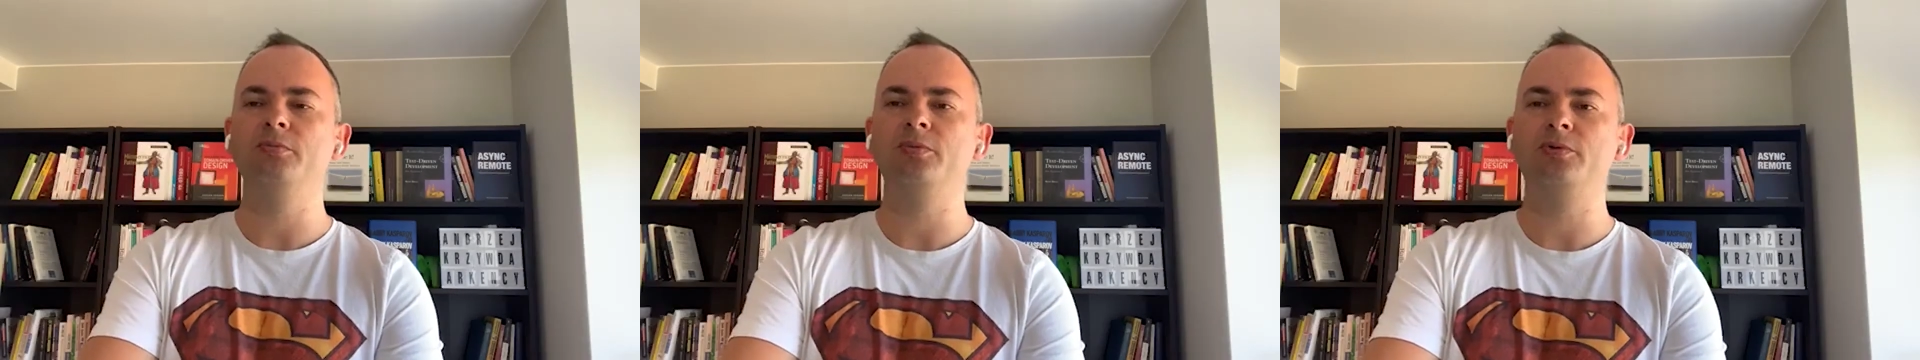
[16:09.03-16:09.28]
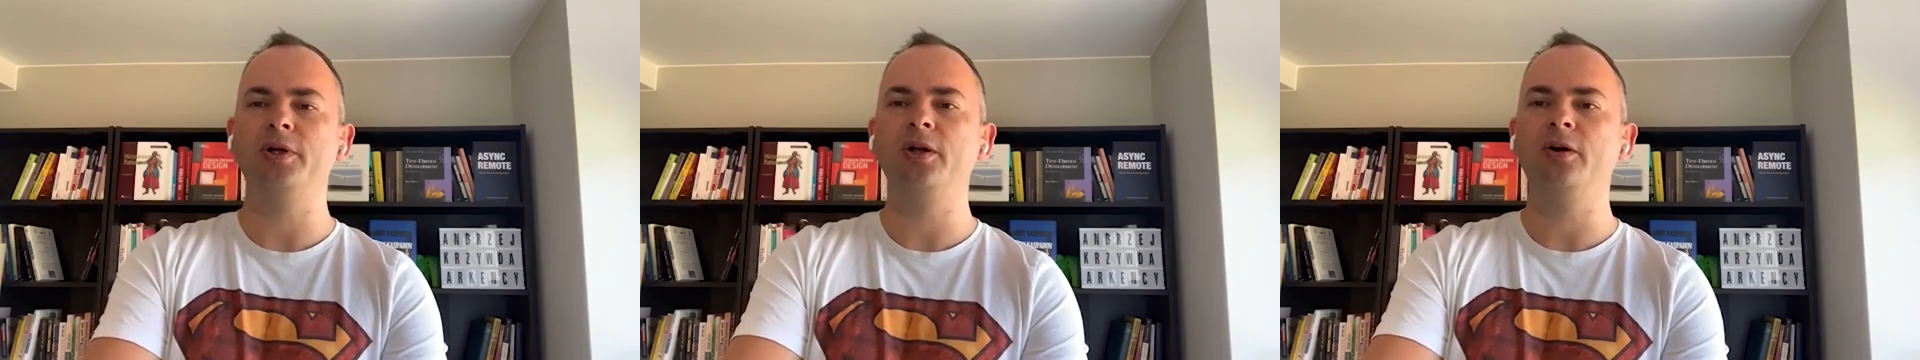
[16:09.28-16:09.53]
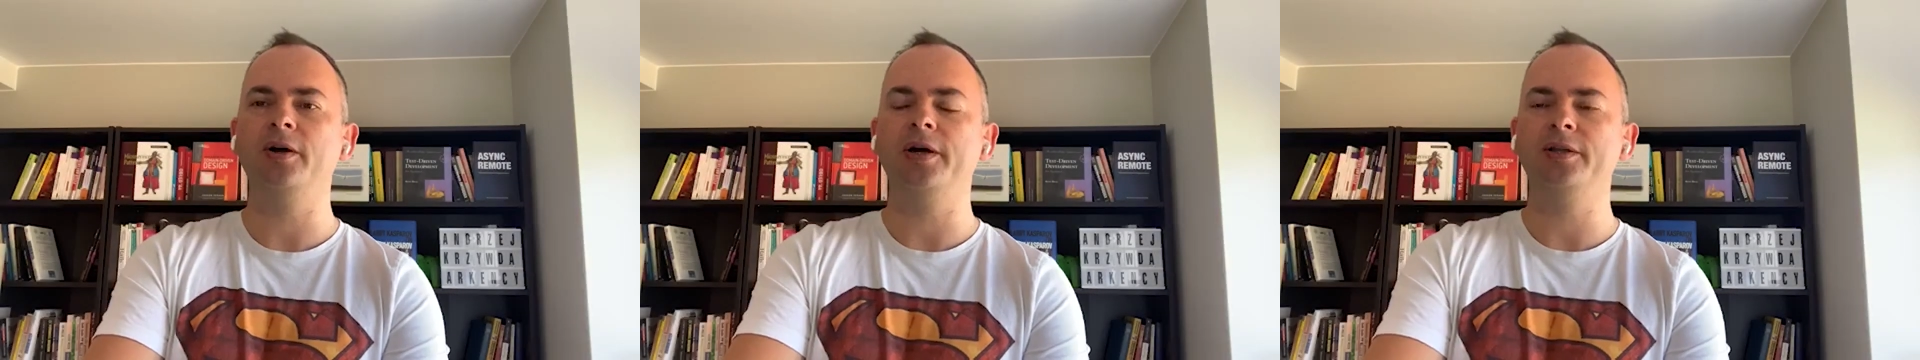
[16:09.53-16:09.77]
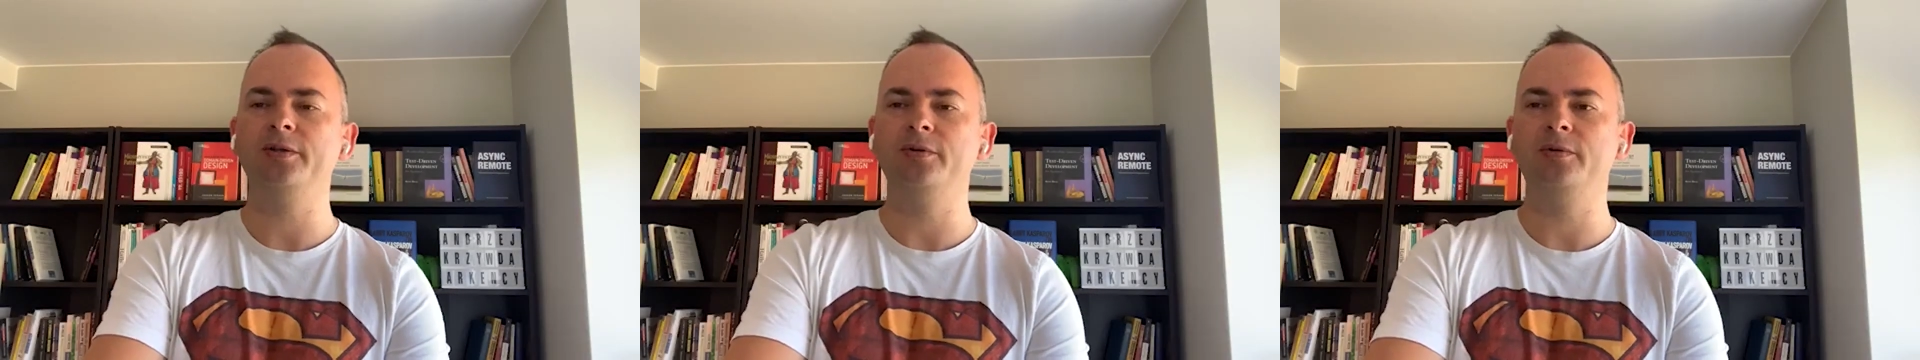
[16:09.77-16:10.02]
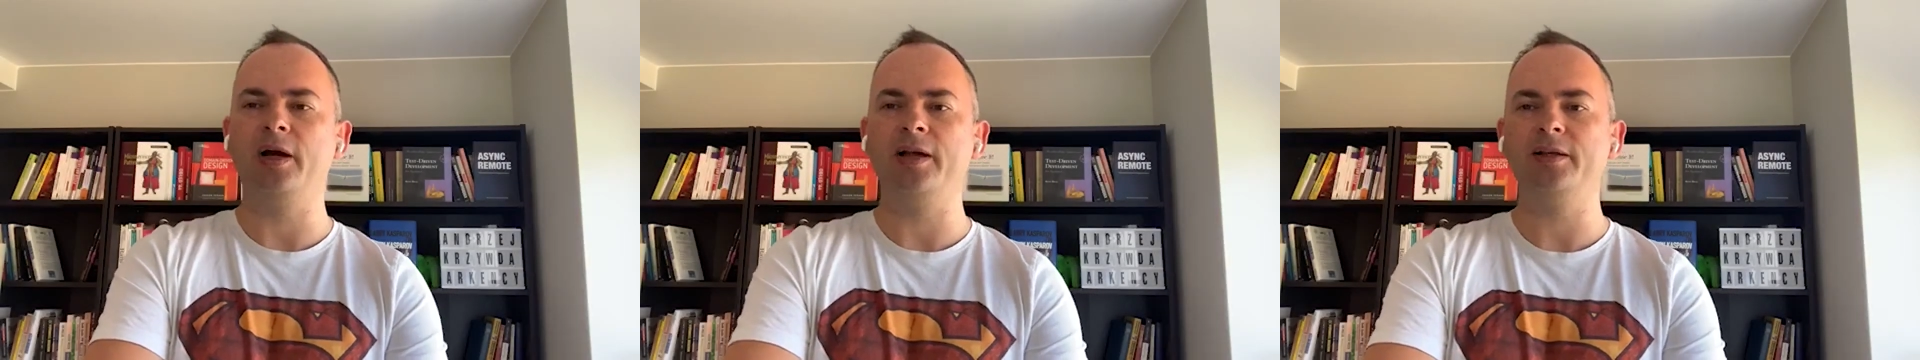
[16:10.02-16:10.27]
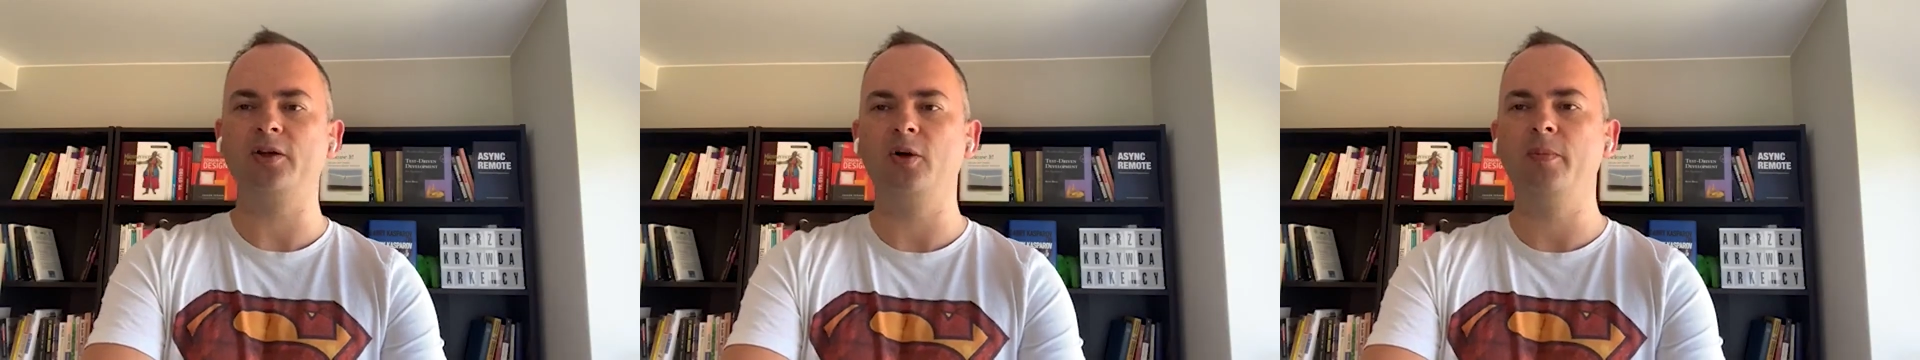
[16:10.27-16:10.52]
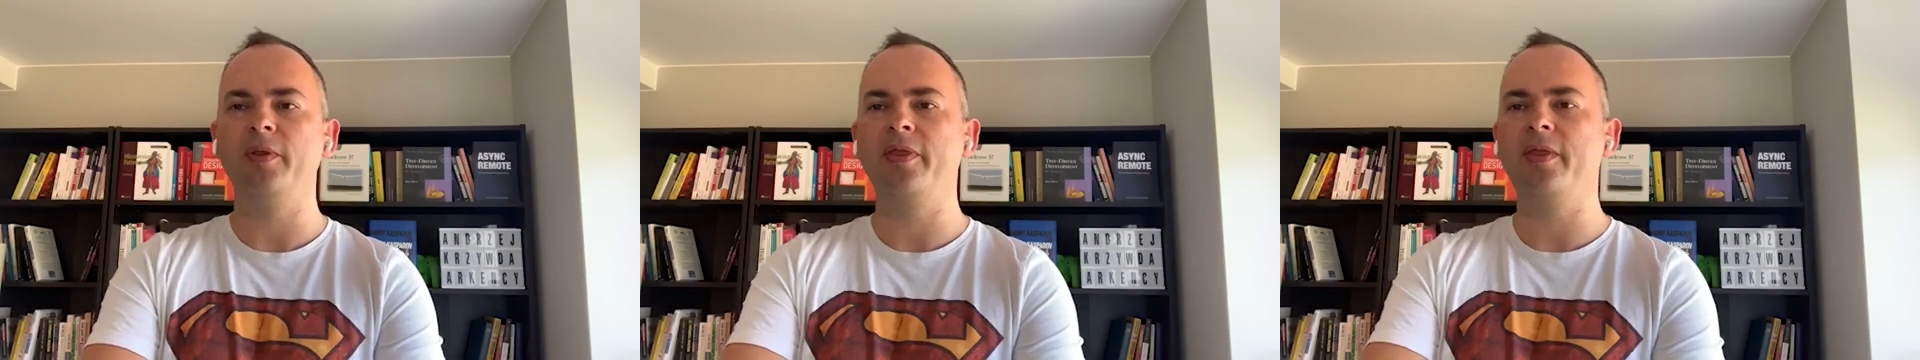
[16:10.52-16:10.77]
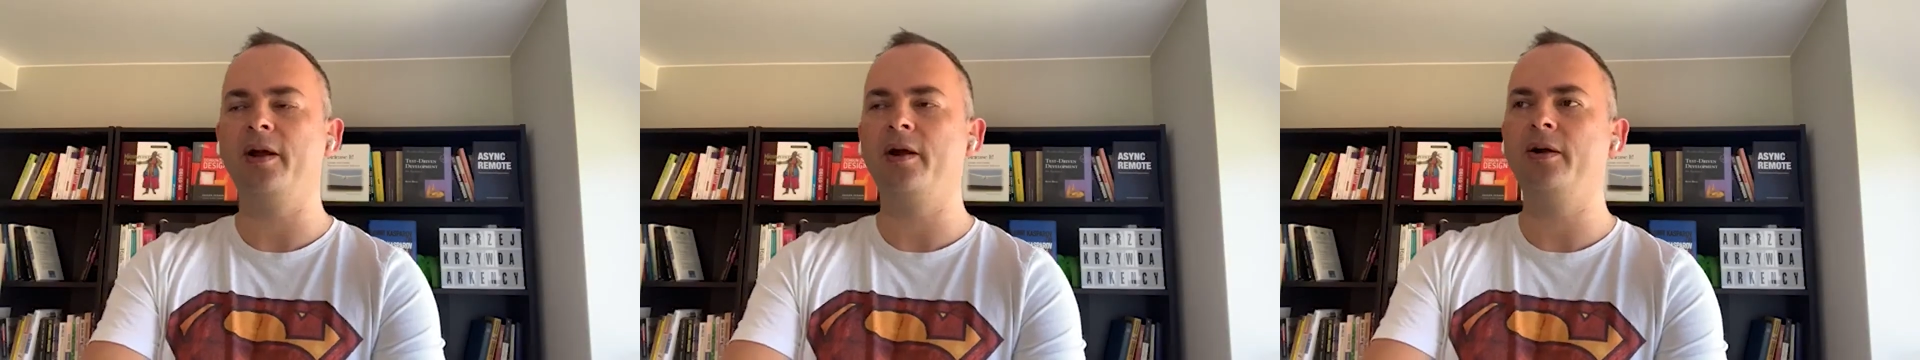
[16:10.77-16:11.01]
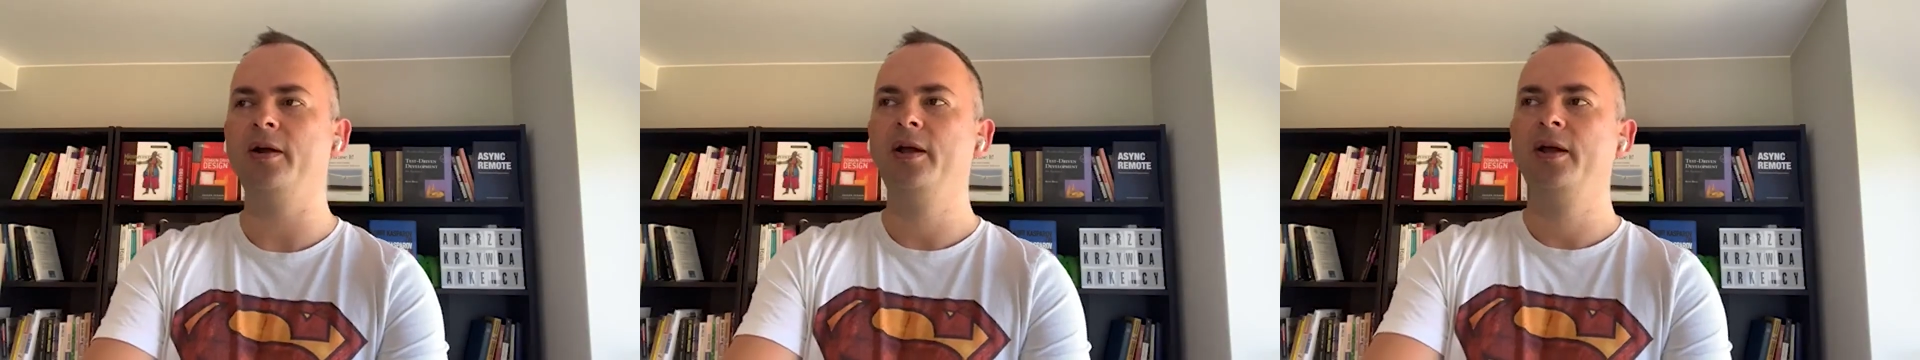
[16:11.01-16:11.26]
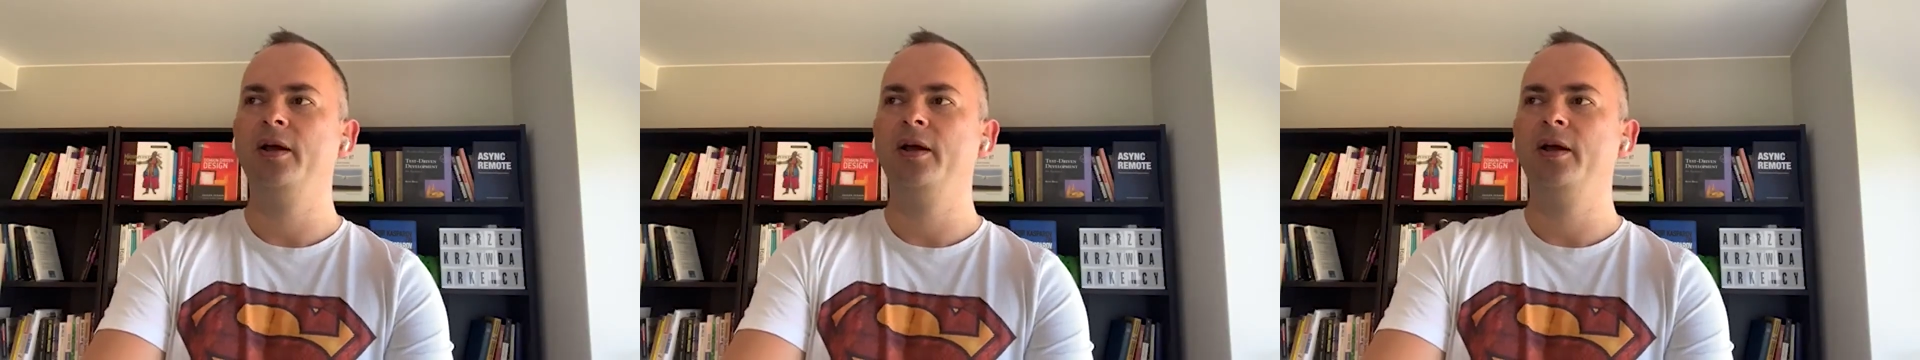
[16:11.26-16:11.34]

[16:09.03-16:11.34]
Trello and you add a comment there.